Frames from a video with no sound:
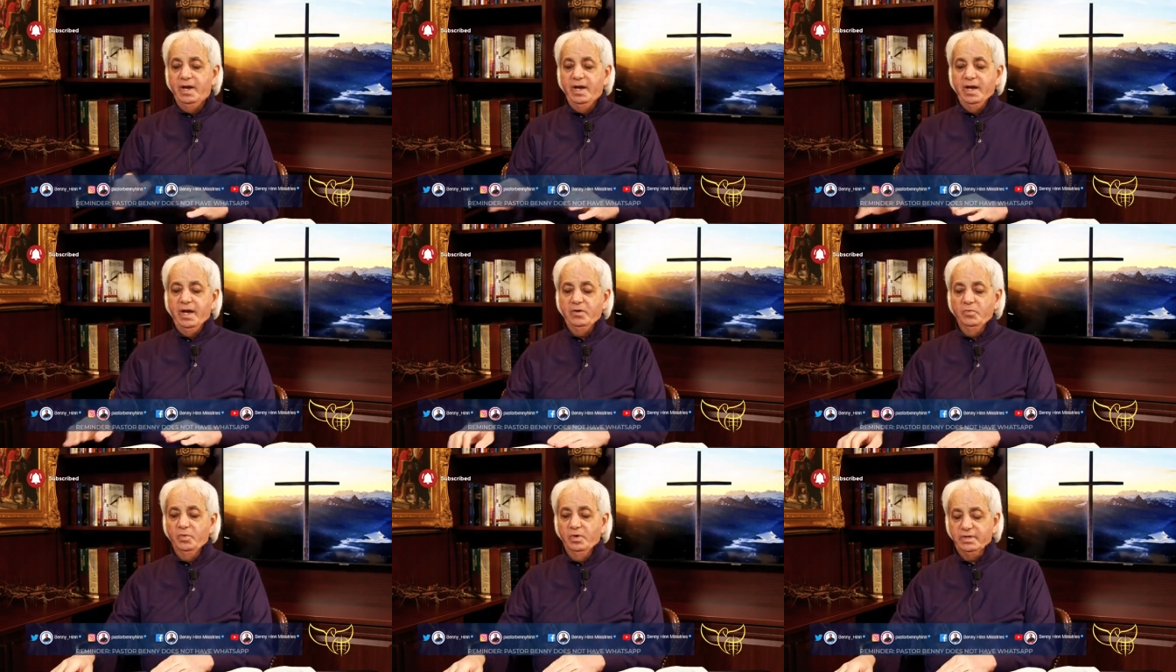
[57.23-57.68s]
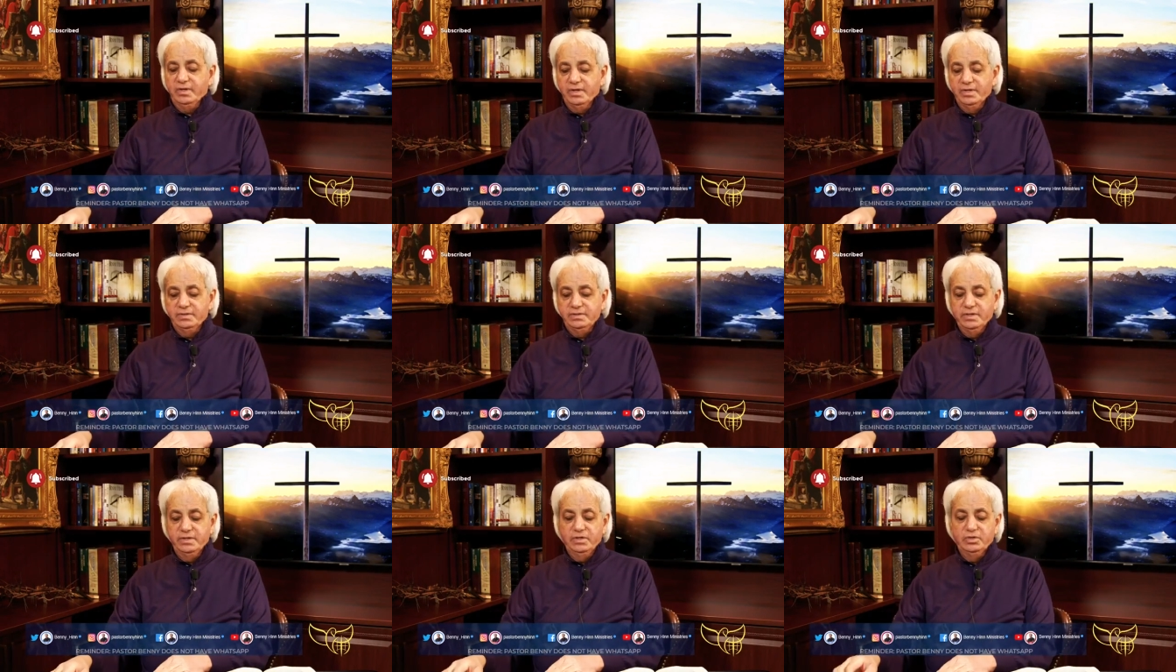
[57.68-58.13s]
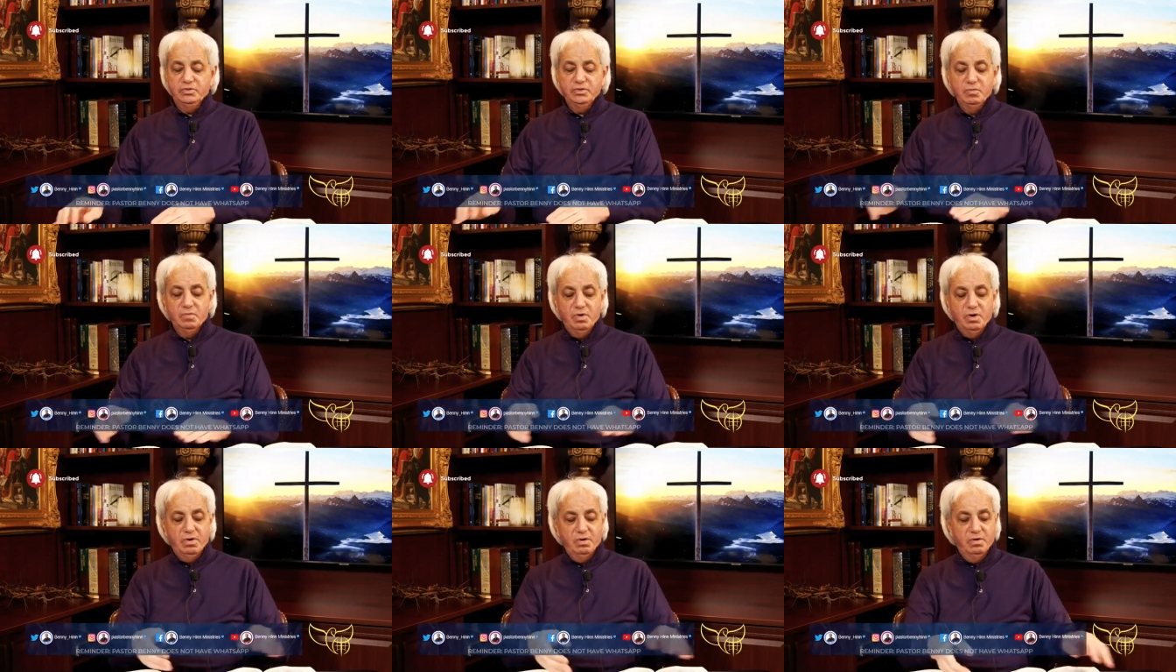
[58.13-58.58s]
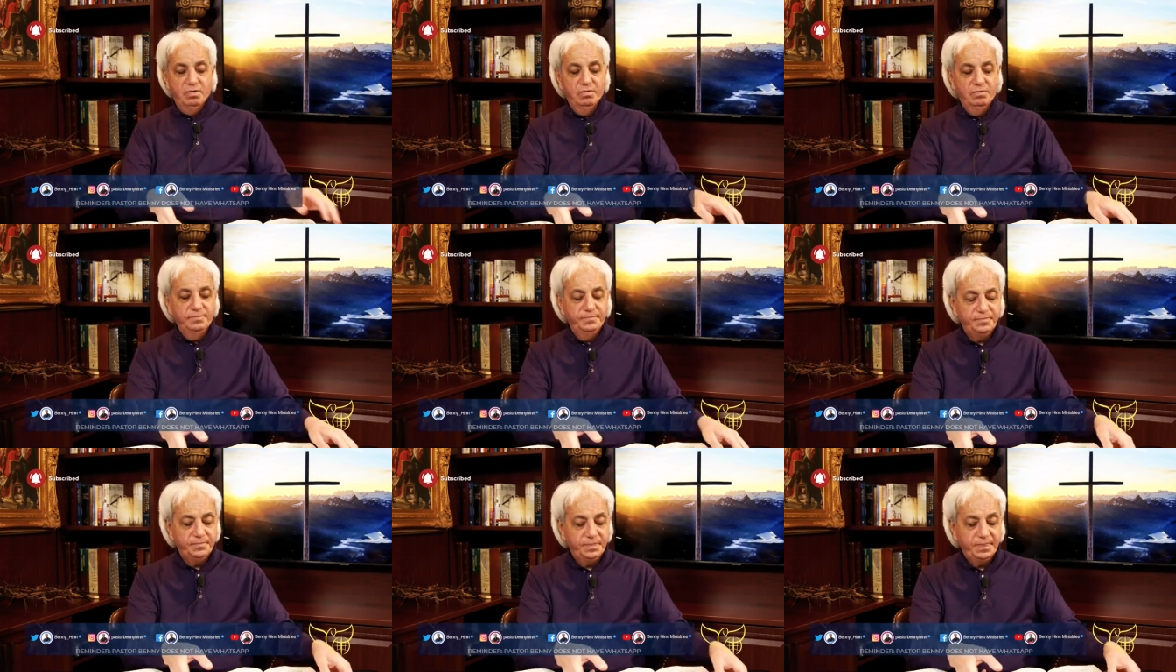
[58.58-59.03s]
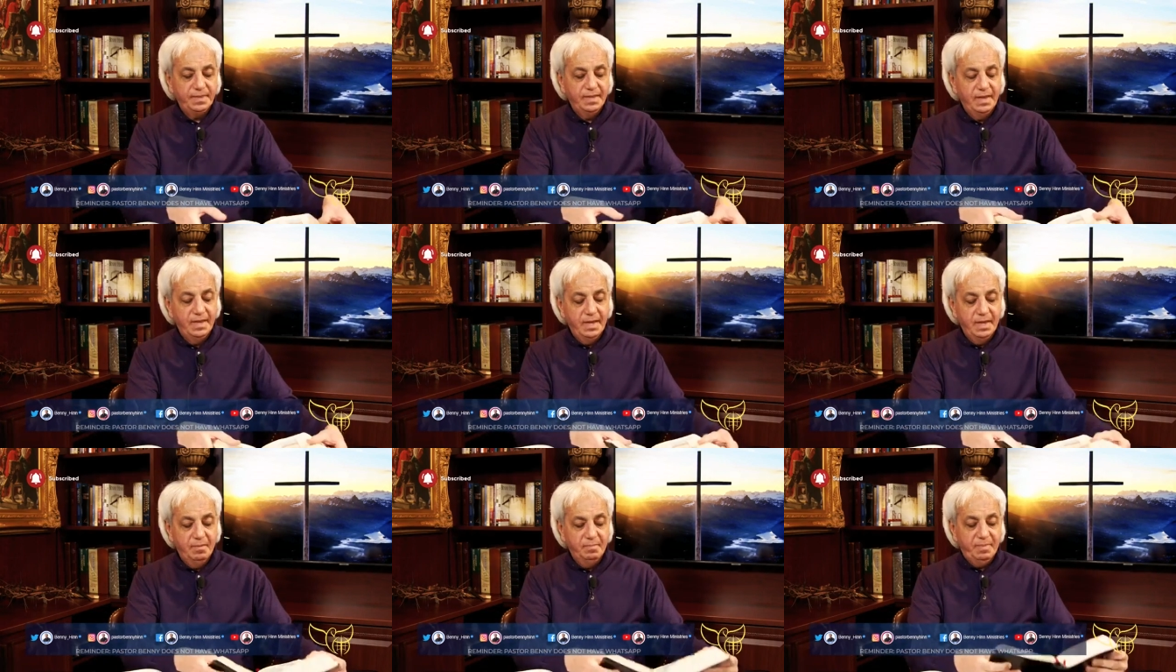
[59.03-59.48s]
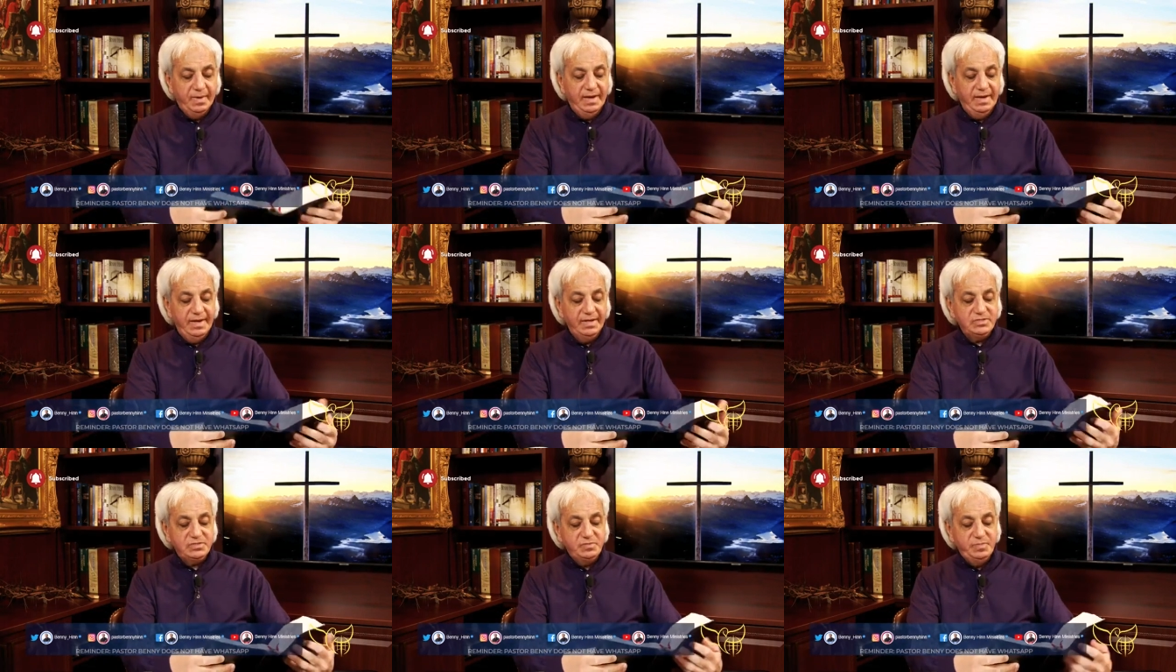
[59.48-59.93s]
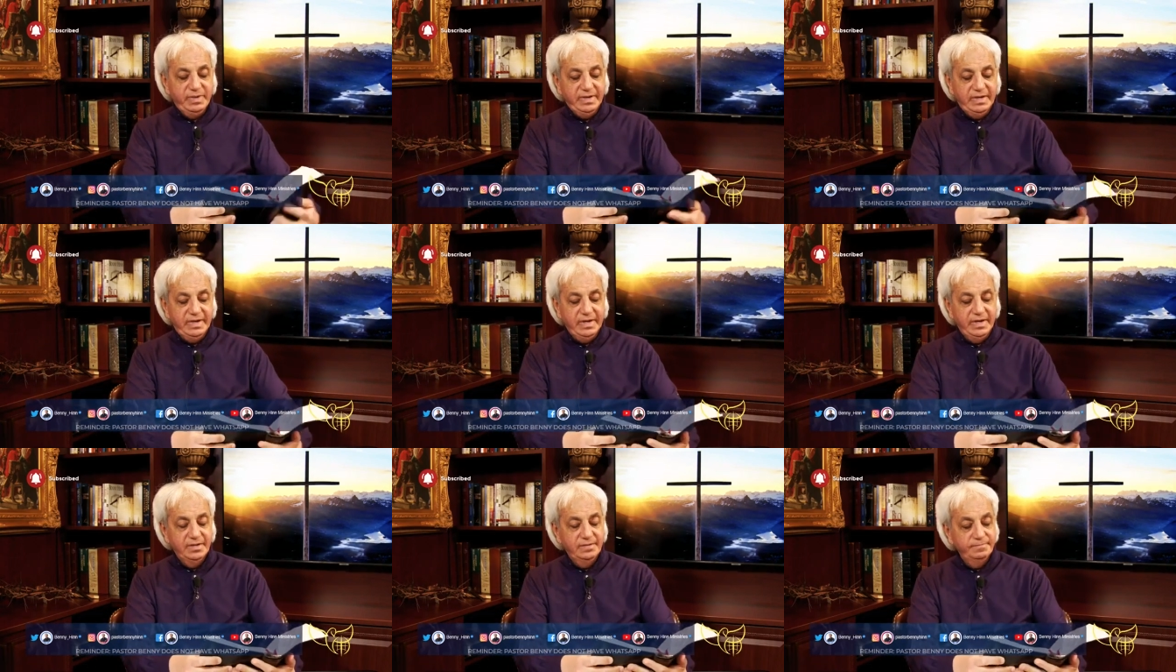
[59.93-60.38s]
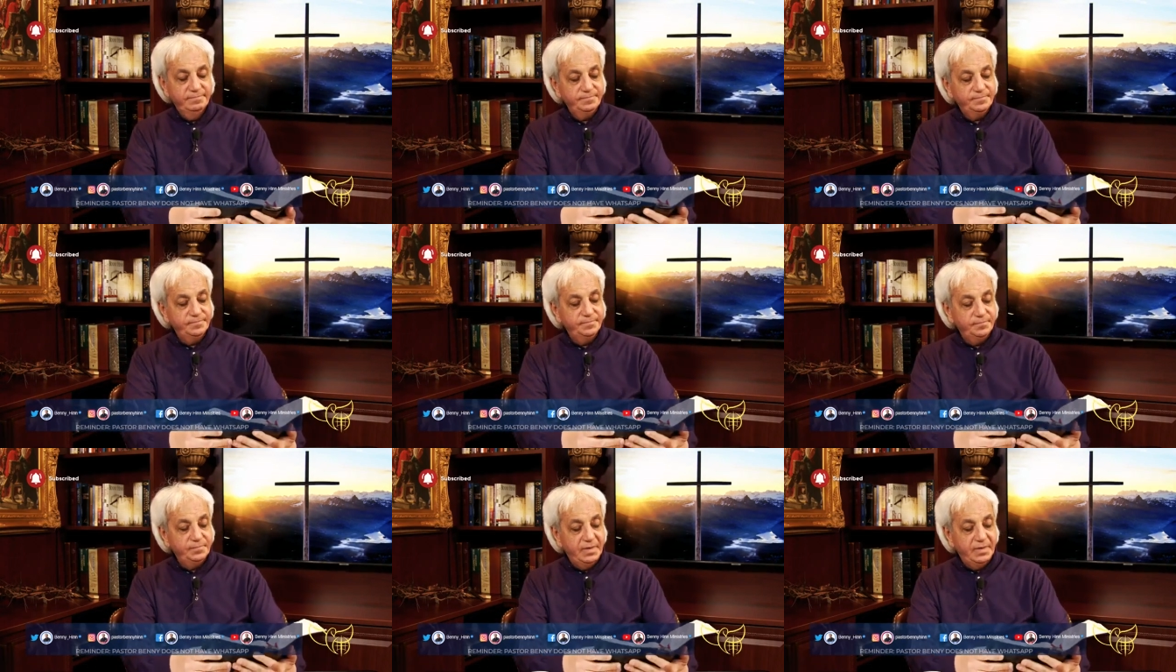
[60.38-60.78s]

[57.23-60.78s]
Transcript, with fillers: and will continue tomorrow but let's begin.